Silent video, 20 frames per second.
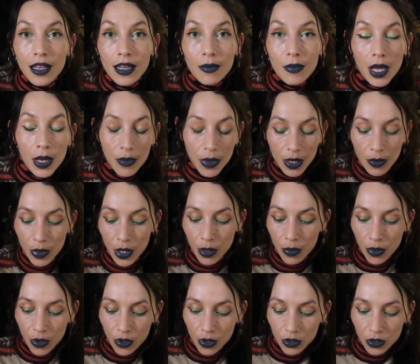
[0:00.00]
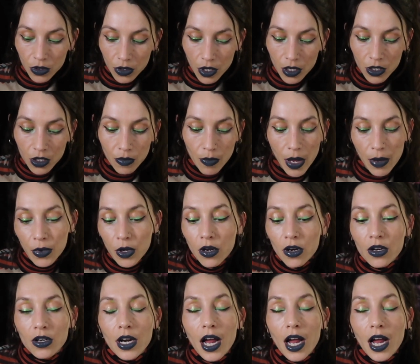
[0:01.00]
Like, maybe you're